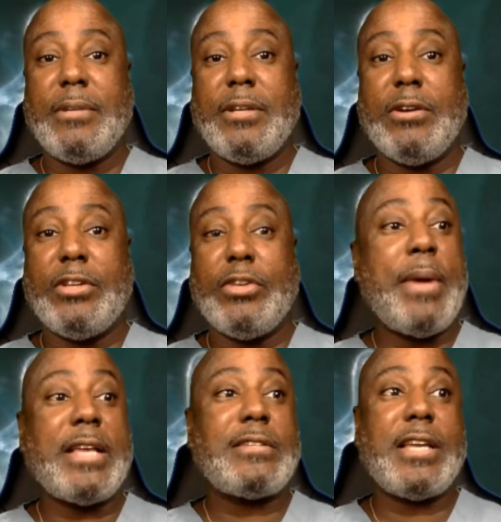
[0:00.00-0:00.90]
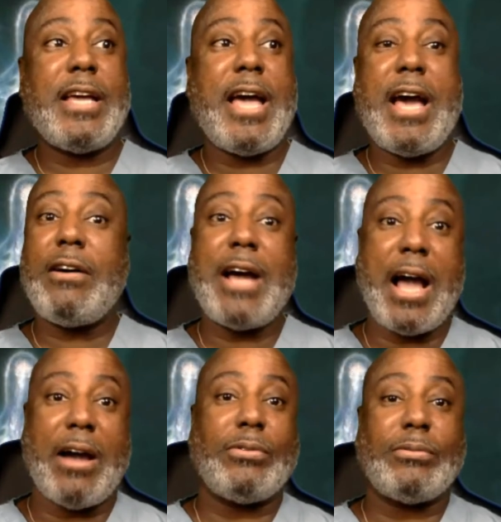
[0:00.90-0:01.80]
know, you may see a
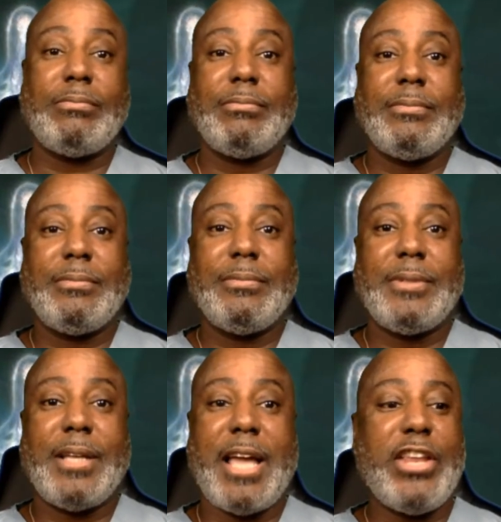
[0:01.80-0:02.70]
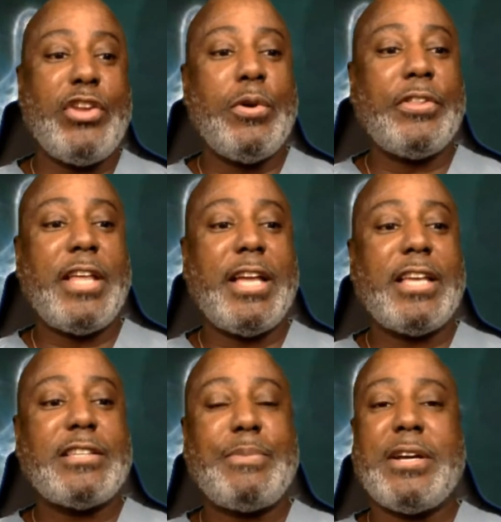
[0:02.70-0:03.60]
hellhound and you would think
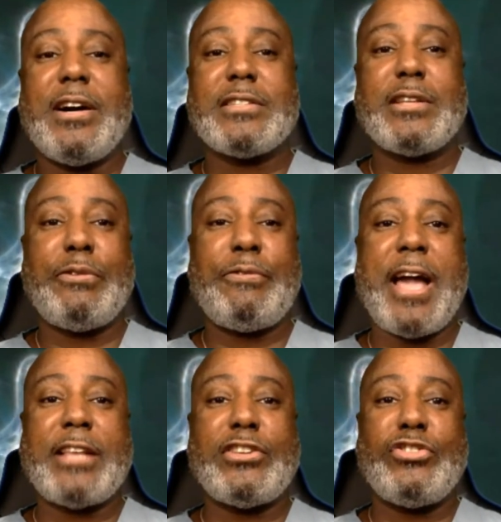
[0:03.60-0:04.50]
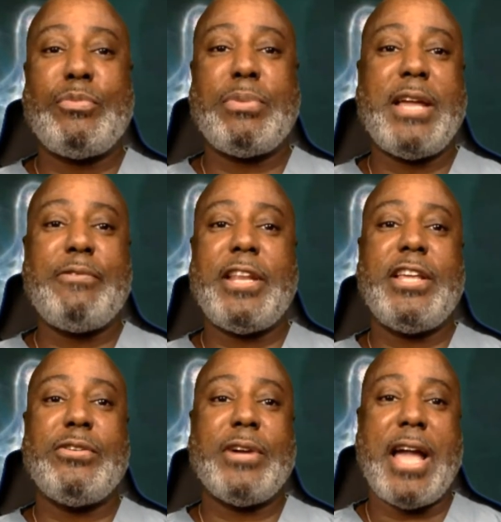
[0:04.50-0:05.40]
it's because of the fact that you play
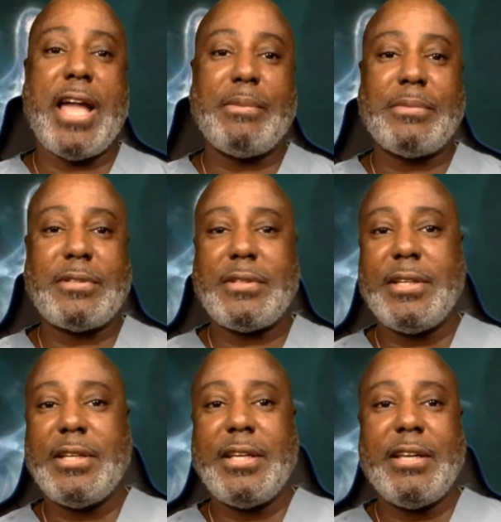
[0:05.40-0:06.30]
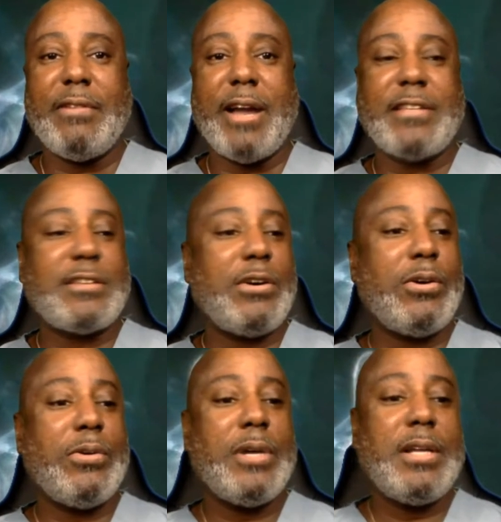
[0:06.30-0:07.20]
video games, right?
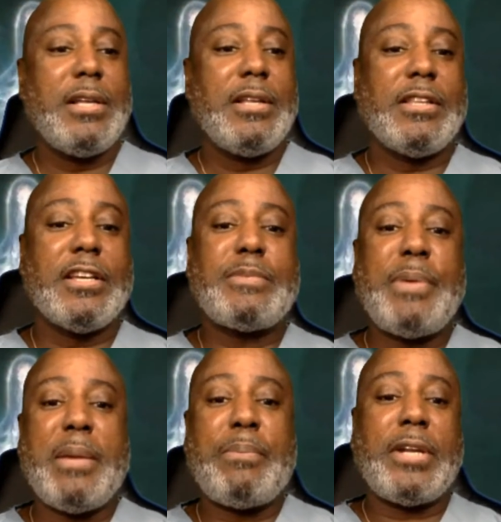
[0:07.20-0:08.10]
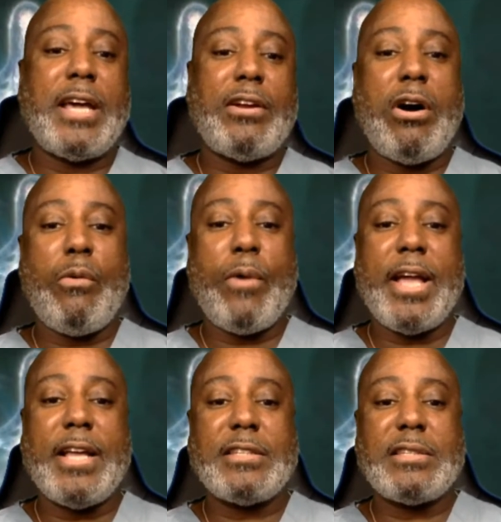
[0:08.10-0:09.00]
So there's people that
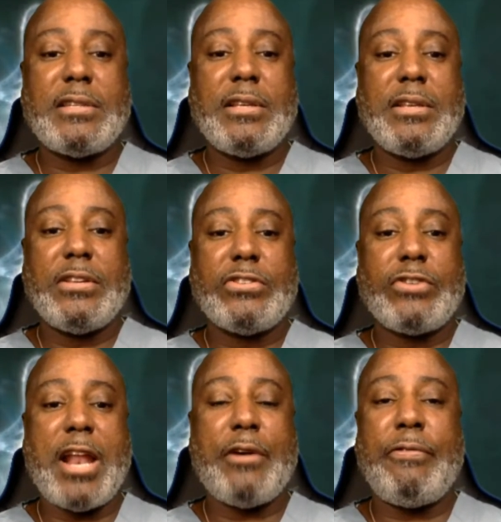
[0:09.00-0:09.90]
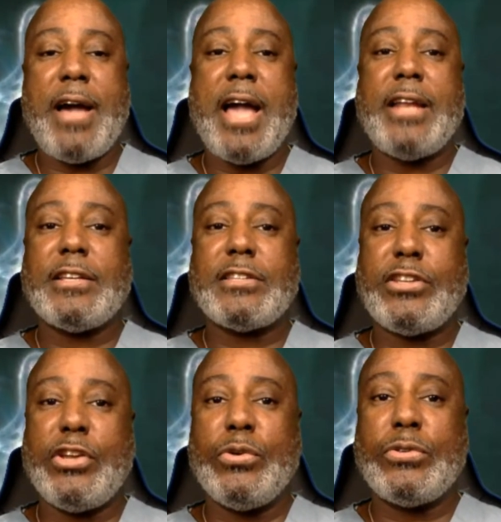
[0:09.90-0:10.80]
always try to find
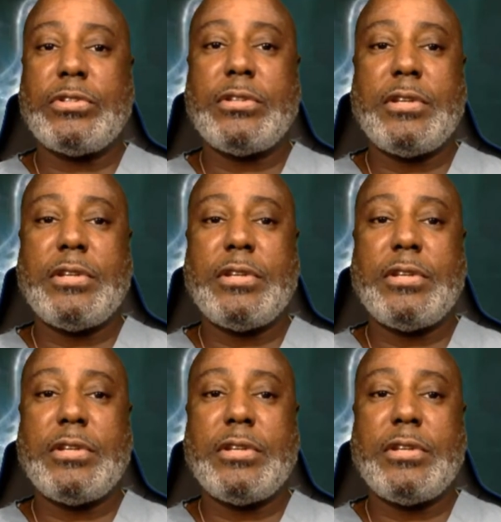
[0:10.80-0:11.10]
excuse,